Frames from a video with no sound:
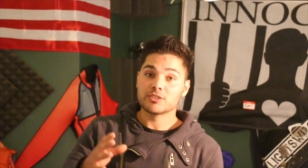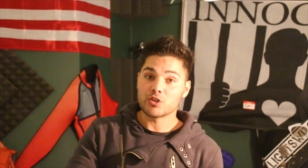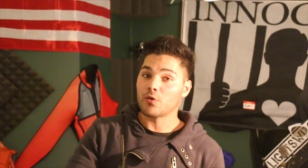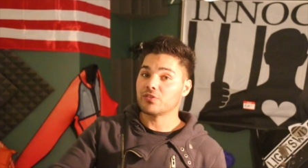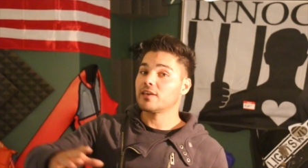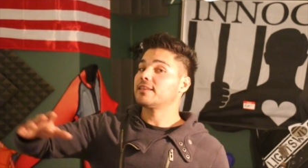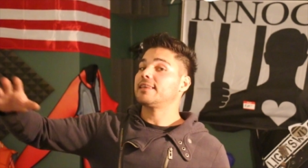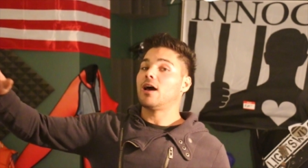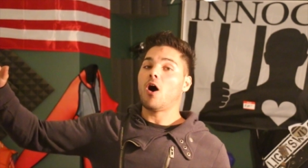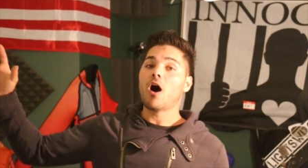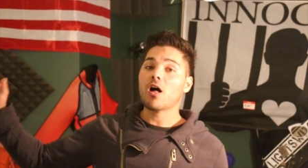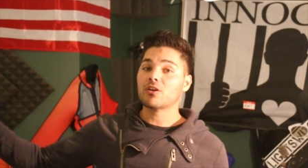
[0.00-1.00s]
And don't think
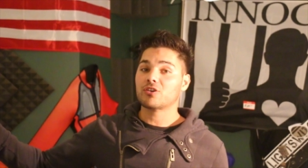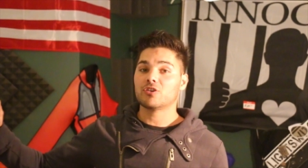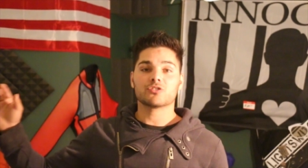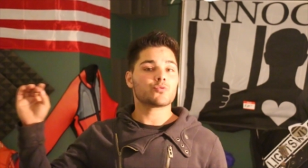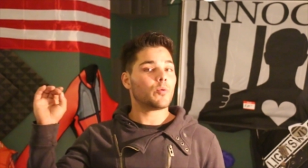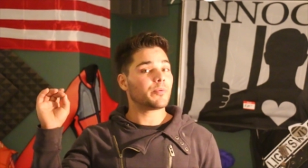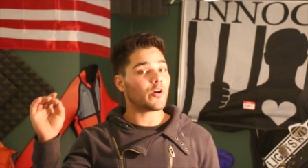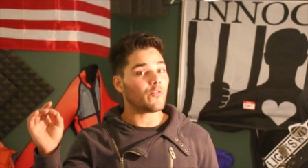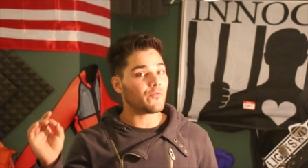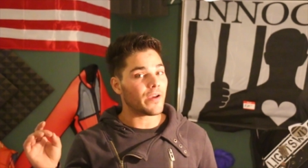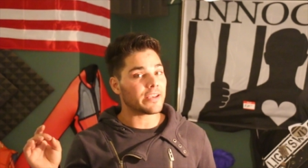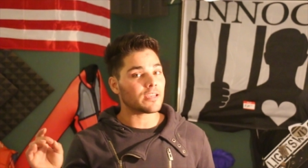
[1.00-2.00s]
that all girls will be
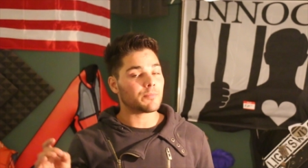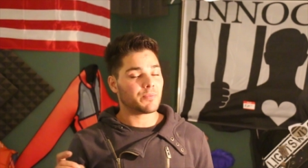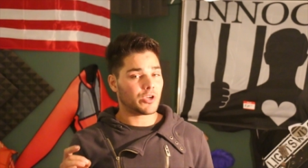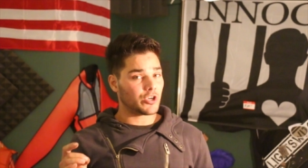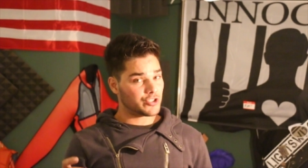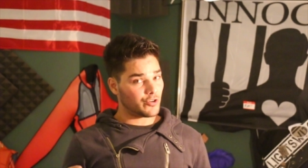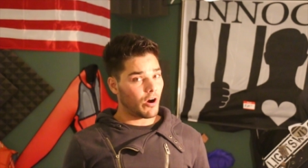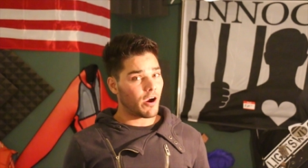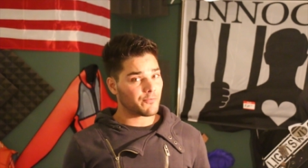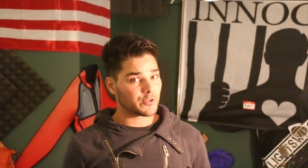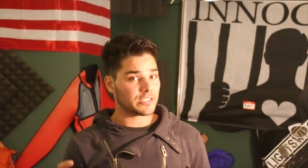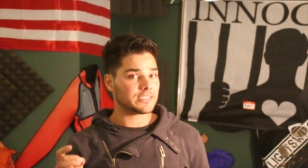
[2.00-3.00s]
offended because you
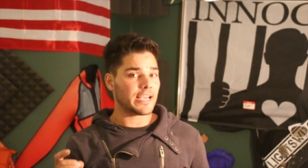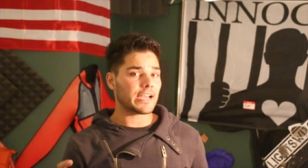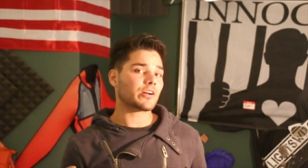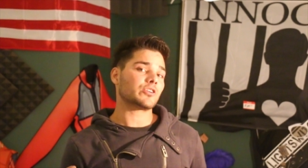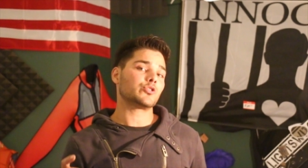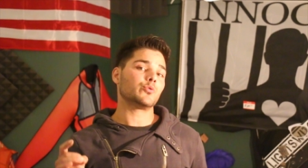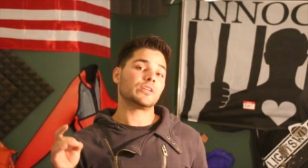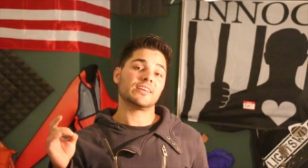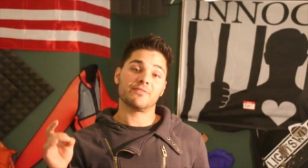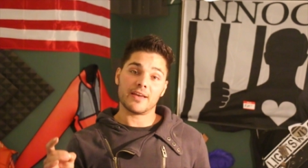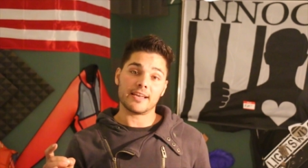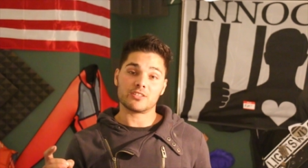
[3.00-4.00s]
offer to take her to an
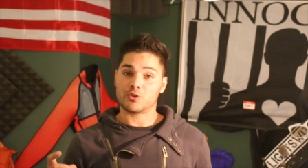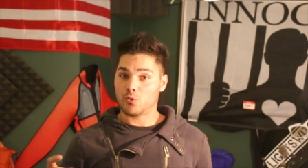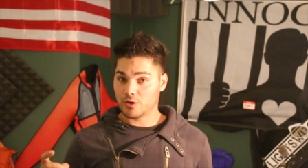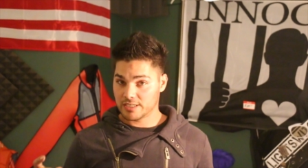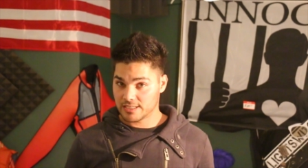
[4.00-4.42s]
event or